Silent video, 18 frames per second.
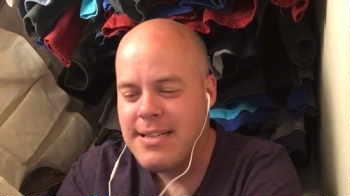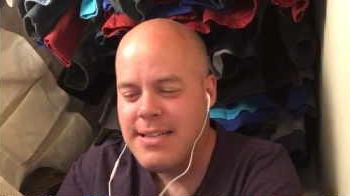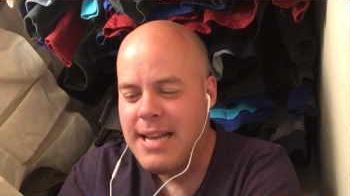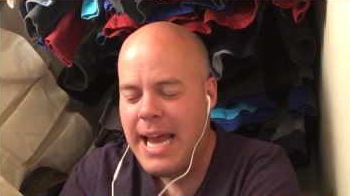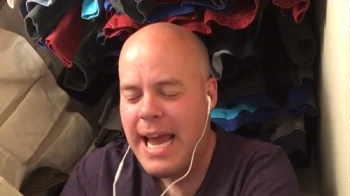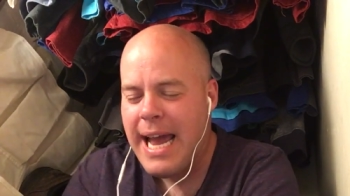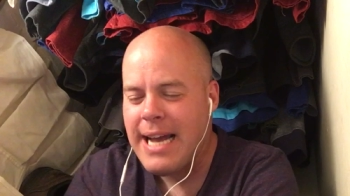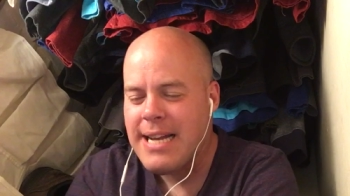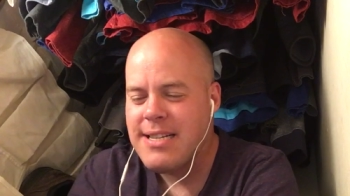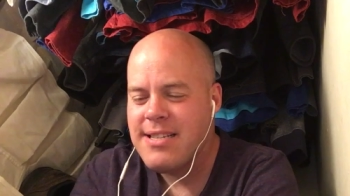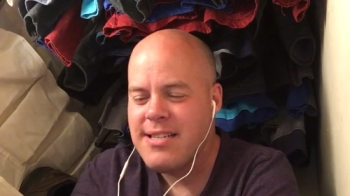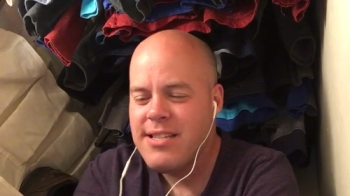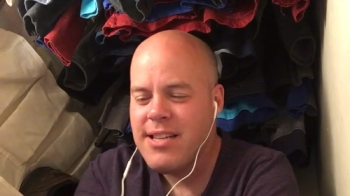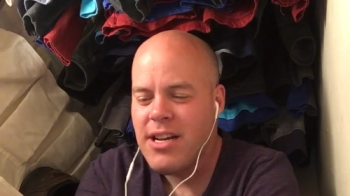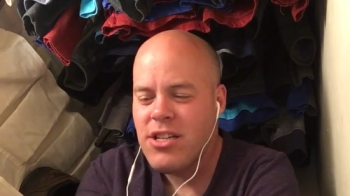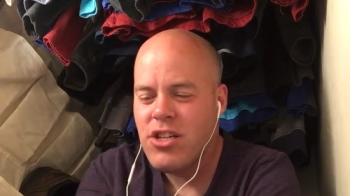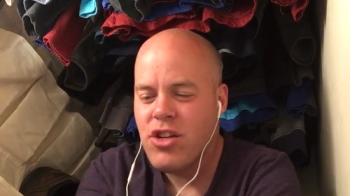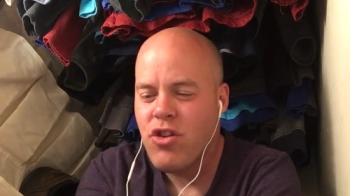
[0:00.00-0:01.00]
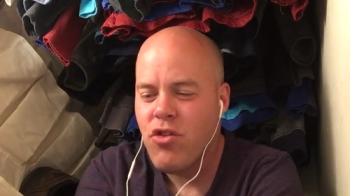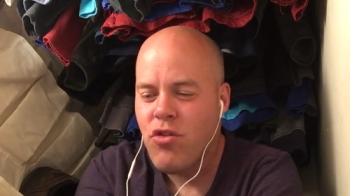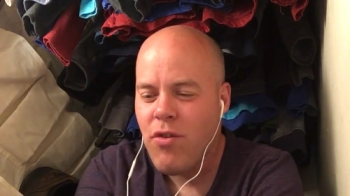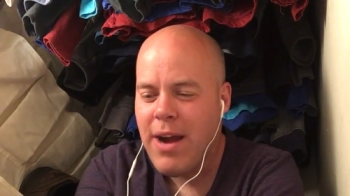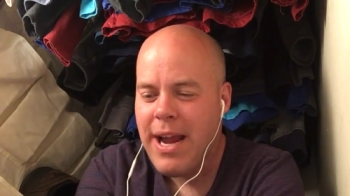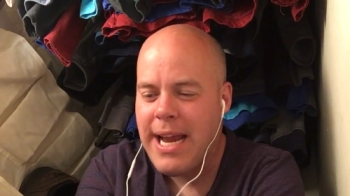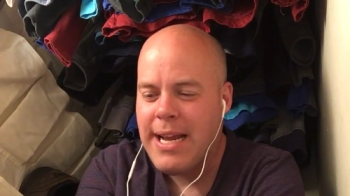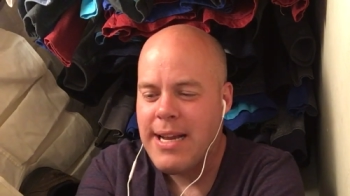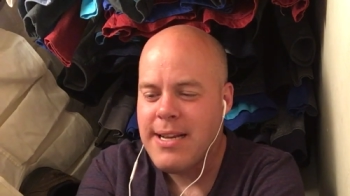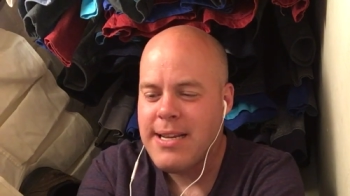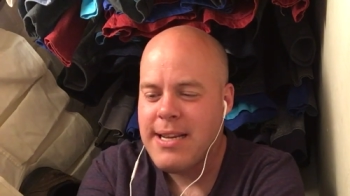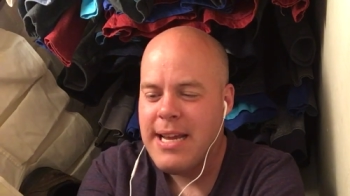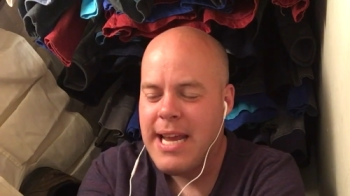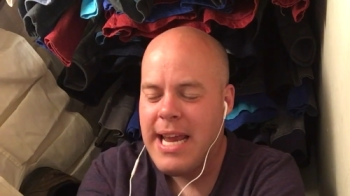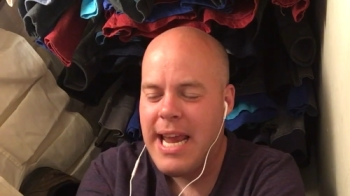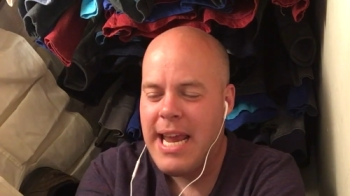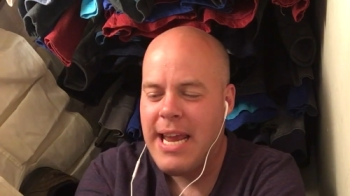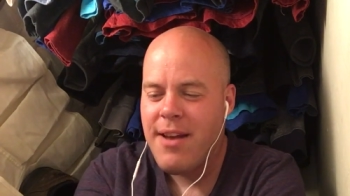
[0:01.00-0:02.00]
had such great
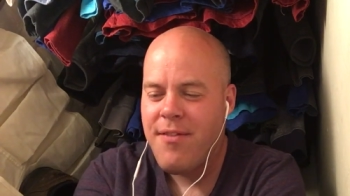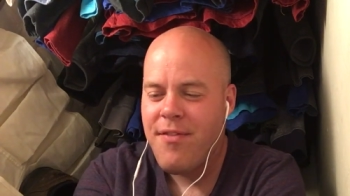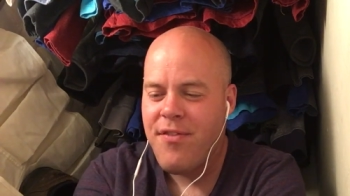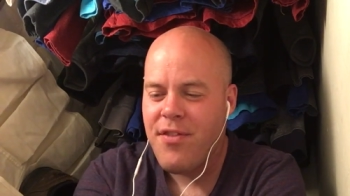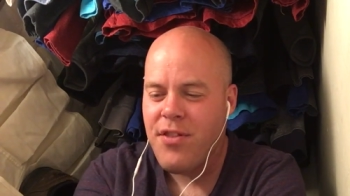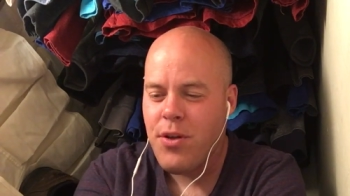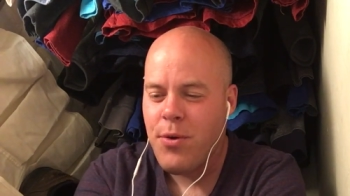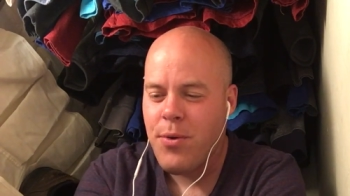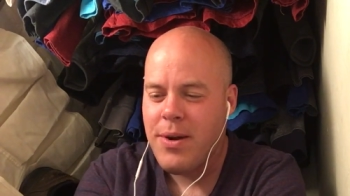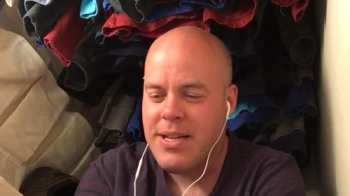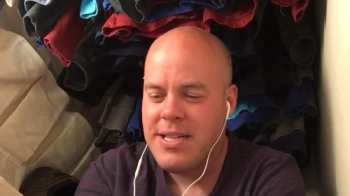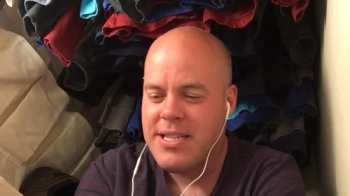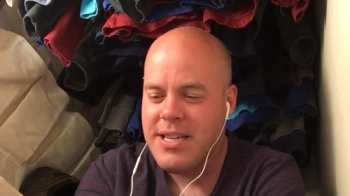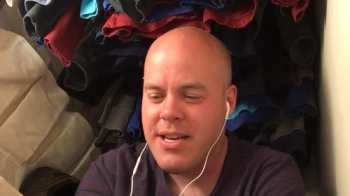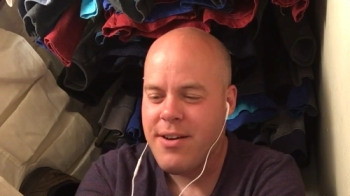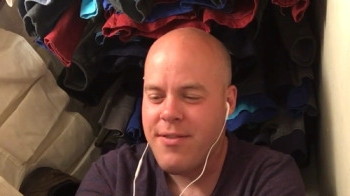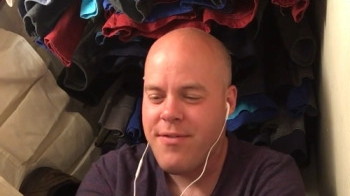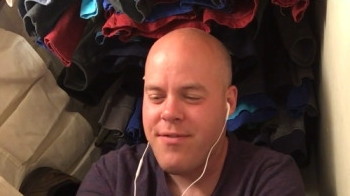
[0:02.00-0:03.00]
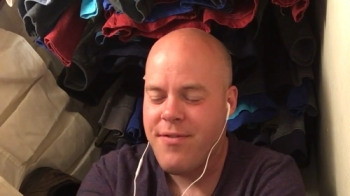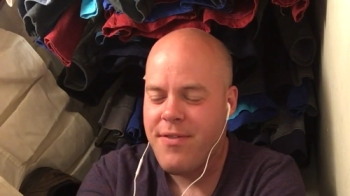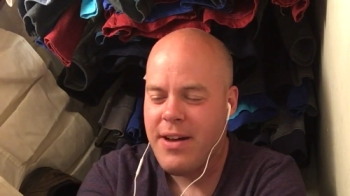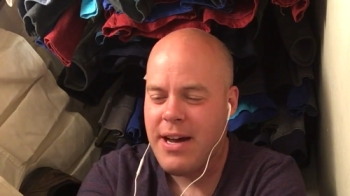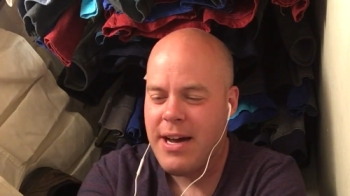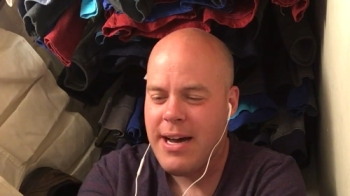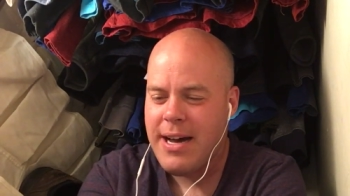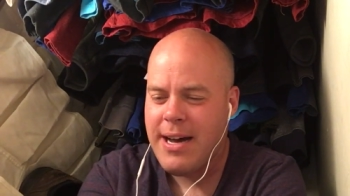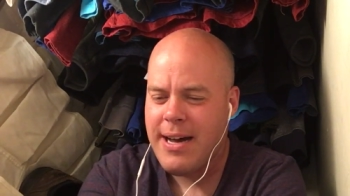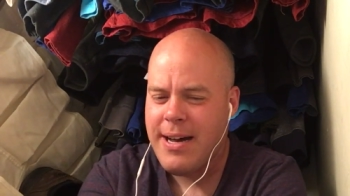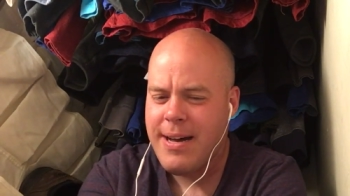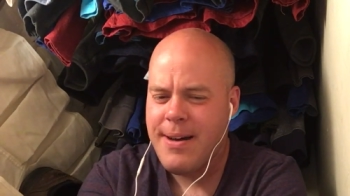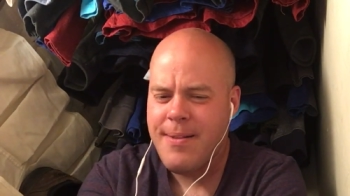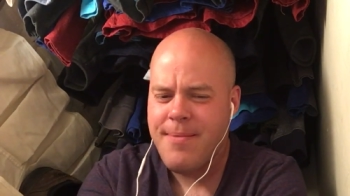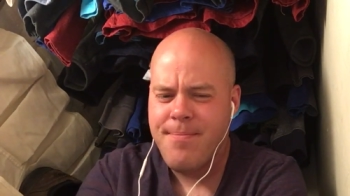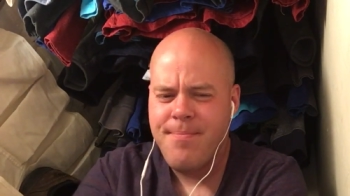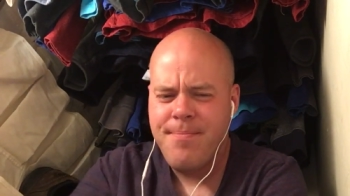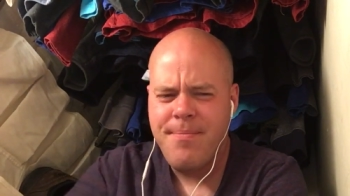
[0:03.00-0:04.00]
influence of uh,
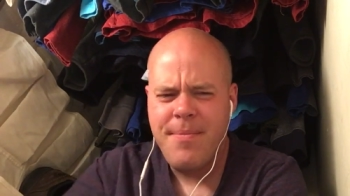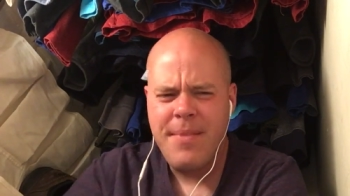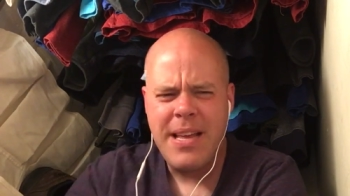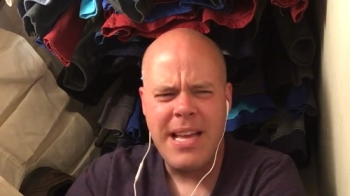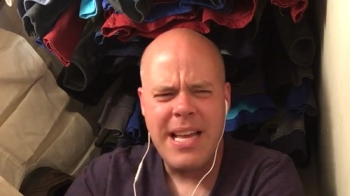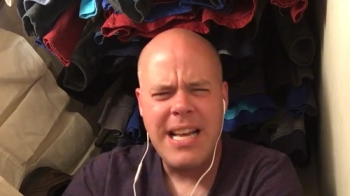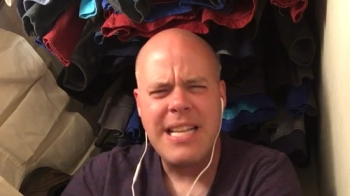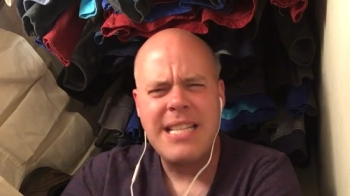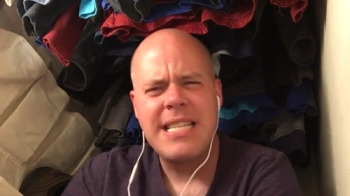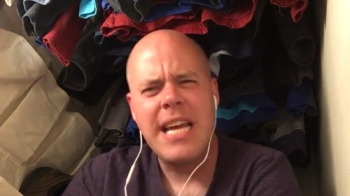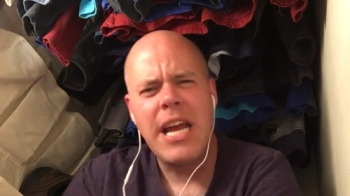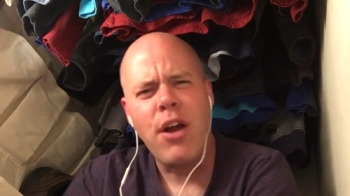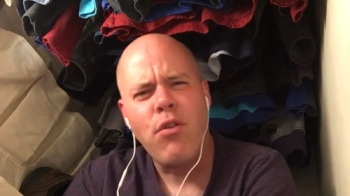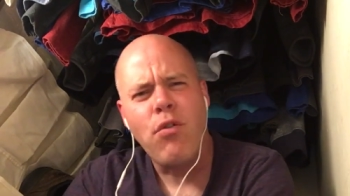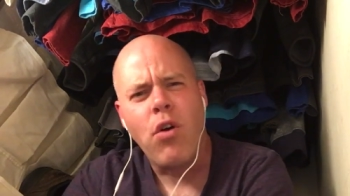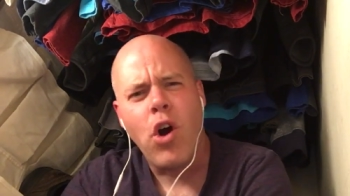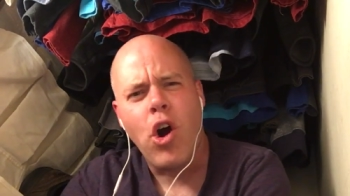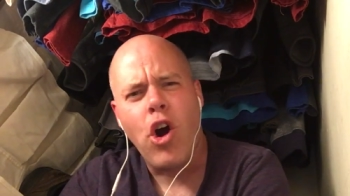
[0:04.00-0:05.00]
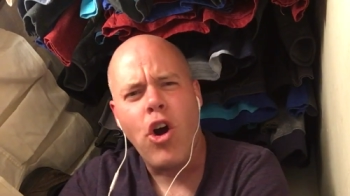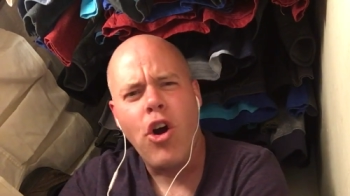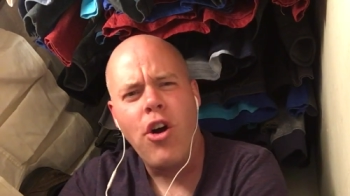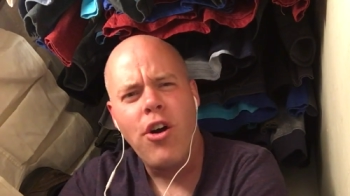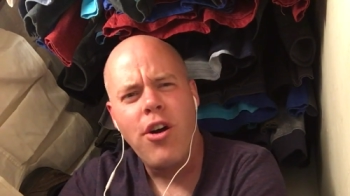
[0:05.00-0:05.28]
terror,